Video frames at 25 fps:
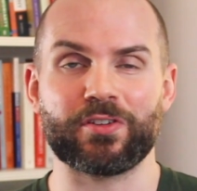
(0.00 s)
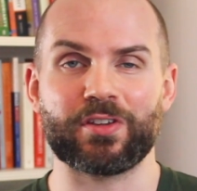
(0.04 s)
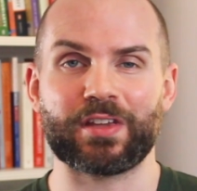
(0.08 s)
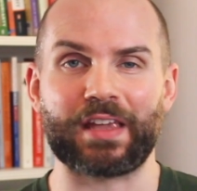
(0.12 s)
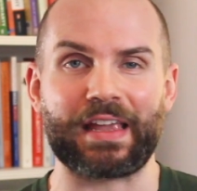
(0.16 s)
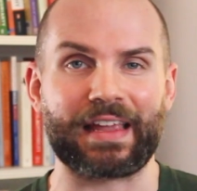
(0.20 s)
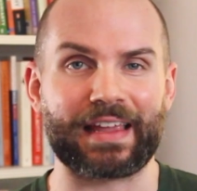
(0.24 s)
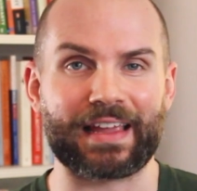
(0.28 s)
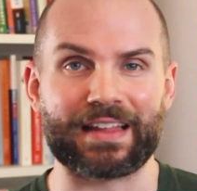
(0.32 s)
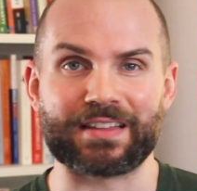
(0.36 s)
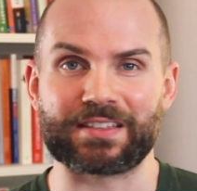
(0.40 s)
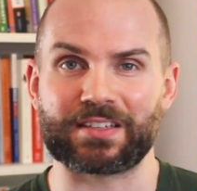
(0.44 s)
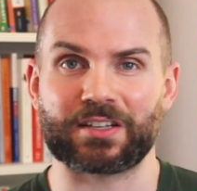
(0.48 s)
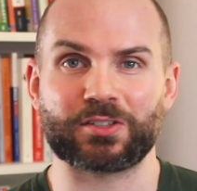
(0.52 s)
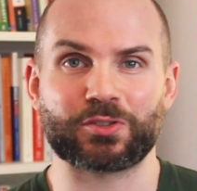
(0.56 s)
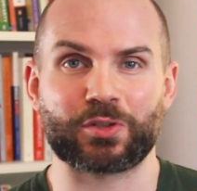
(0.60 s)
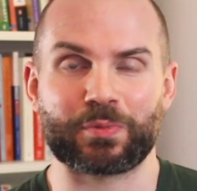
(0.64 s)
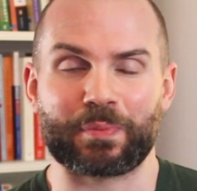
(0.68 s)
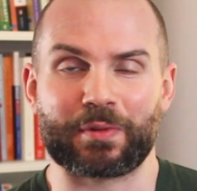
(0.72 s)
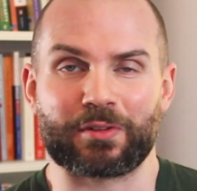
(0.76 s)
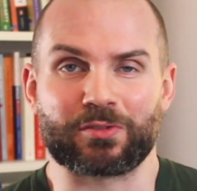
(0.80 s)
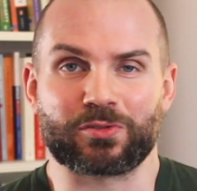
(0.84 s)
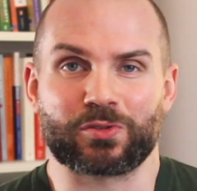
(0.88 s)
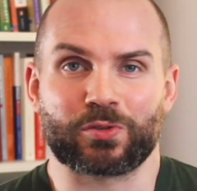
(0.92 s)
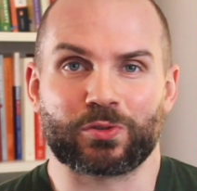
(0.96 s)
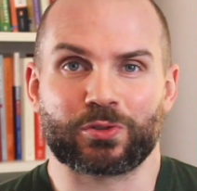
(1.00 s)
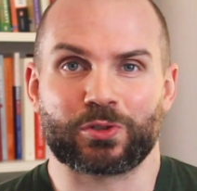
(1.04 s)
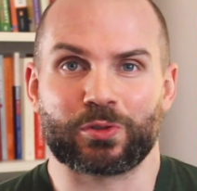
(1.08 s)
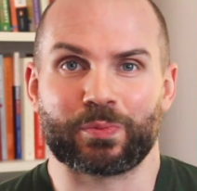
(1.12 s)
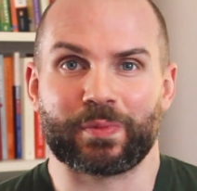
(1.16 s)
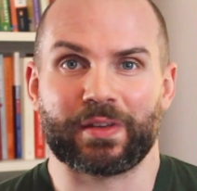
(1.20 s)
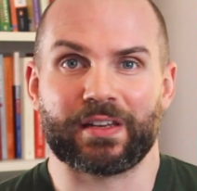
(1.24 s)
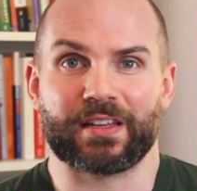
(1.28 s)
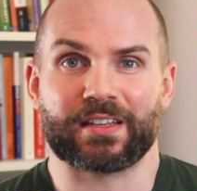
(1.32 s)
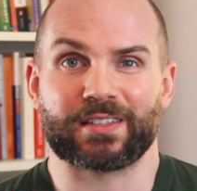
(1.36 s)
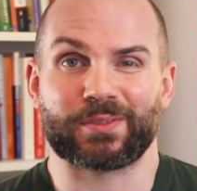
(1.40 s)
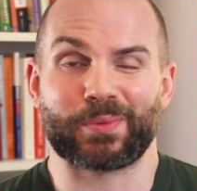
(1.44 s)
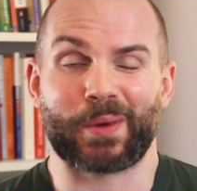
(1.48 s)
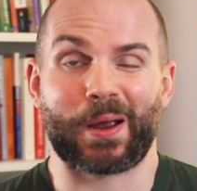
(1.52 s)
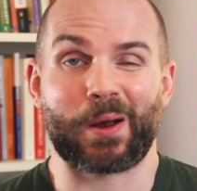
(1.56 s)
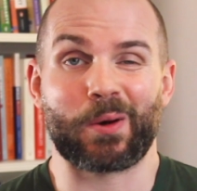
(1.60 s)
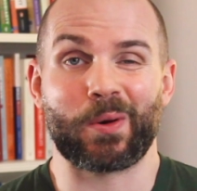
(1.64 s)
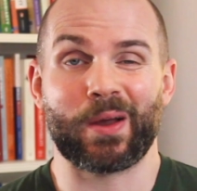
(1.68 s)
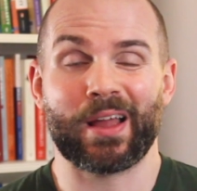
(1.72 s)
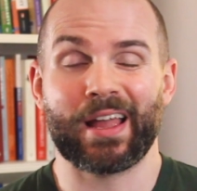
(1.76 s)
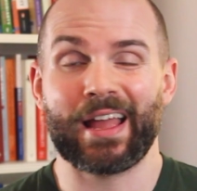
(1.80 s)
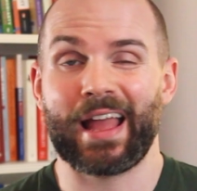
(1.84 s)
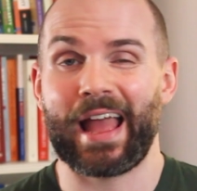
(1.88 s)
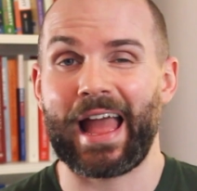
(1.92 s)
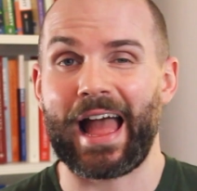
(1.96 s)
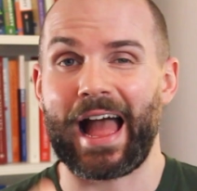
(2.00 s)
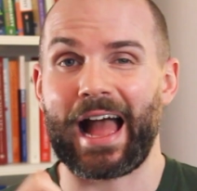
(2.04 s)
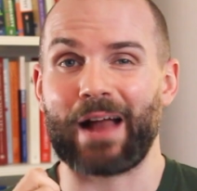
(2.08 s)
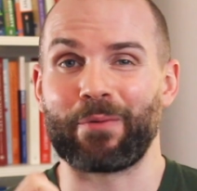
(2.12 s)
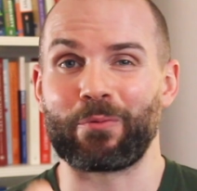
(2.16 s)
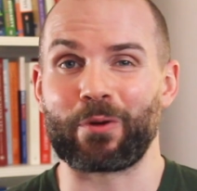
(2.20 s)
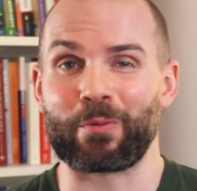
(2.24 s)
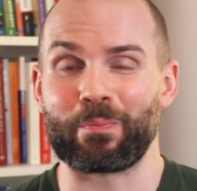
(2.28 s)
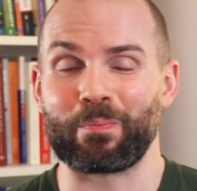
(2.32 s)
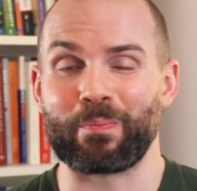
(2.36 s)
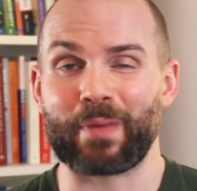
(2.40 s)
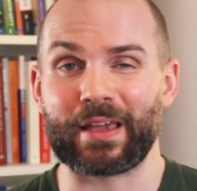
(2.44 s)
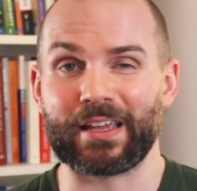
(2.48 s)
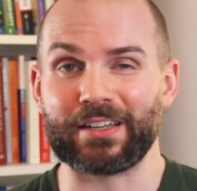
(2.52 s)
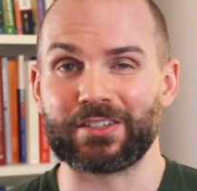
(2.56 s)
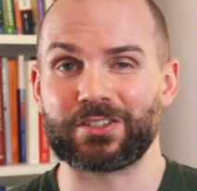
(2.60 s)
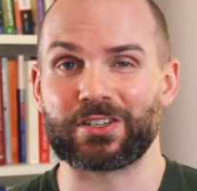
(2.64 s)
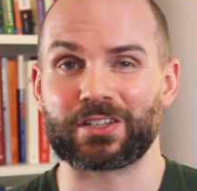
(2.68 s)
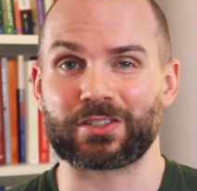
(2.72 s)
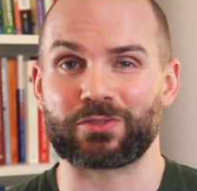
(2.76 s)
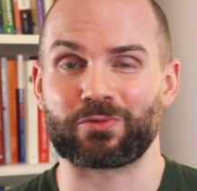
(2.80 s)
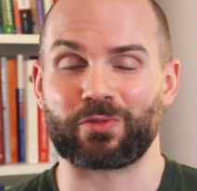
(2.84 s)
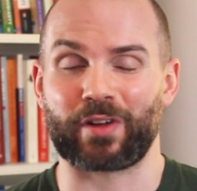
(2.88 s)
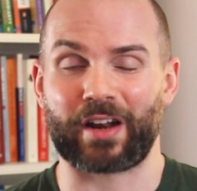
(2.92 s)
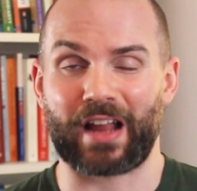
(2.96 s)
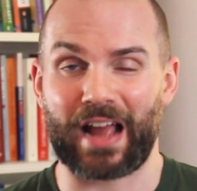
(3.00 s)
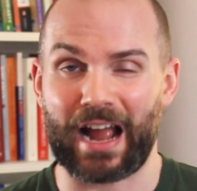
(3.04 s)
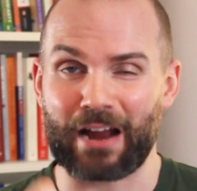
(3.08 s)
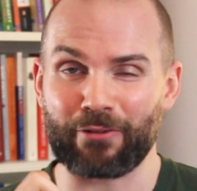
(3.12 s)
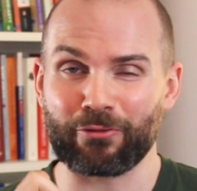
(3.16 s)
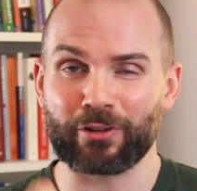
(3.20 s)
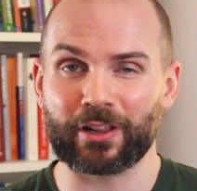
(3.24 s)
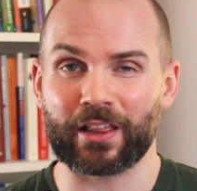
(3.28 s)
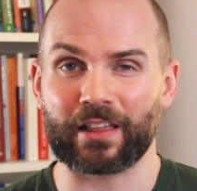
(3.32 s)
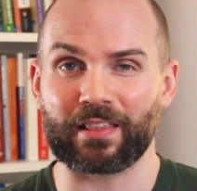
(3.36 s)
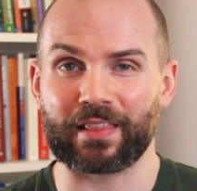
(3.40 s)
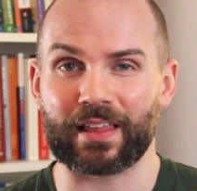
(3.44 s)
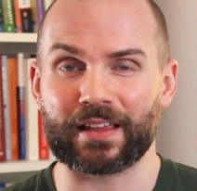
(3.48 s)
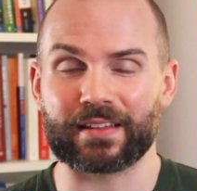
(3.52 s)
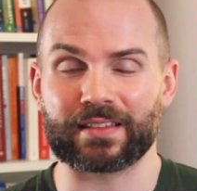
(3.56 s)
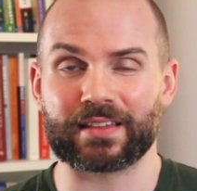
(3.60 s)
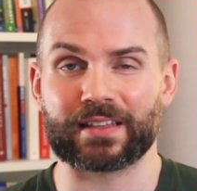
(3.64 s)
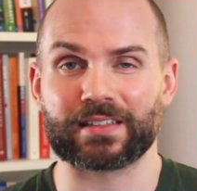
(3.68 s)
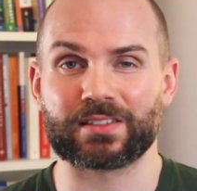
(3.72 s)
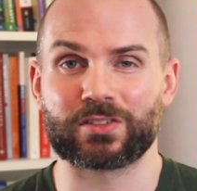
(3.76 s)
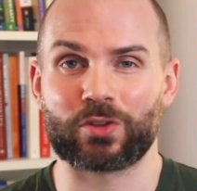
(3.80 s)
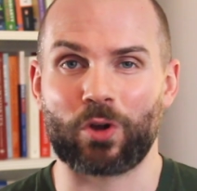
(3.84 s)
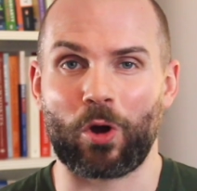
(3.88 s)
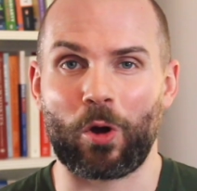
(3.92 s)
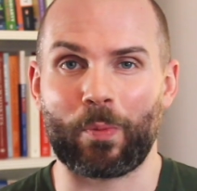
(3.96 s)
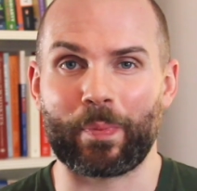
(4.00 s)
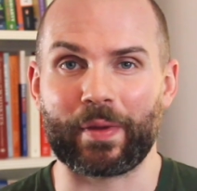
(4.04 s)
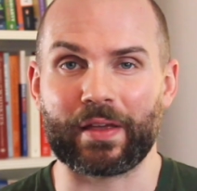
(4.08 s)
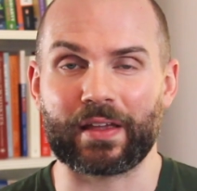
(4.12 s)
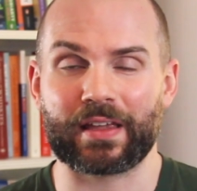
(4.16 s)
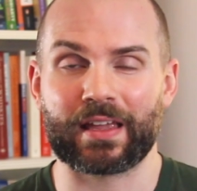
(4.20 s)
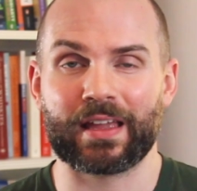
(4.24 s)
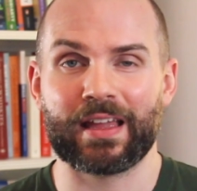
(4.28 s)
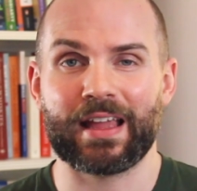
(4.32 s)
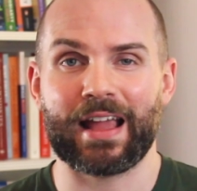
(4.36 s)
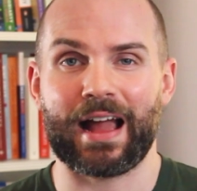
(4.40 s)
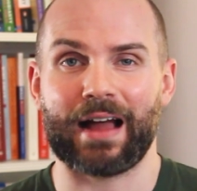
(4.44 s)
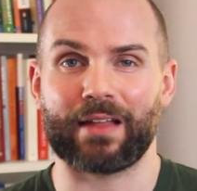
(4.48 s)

You can get in touch with me on social media as well and we might just run it. I really like this topic.